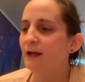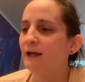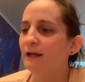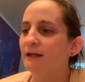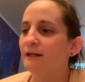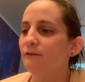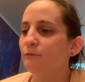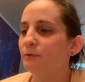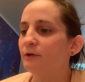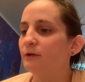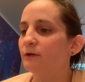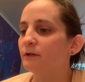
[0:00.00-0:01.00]
it is
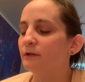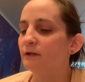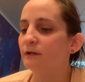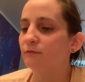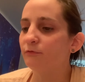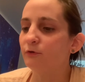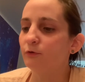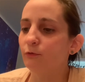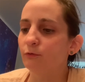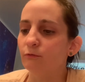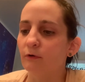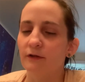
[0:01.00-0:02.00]
pretty good. If you
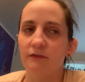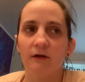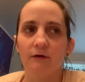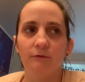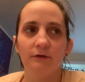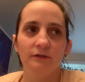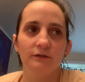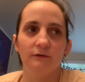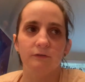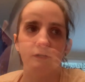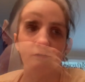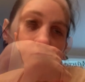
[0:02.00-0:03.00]
want that one, you
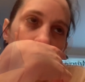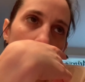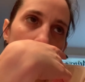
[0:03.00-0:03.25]
can have it.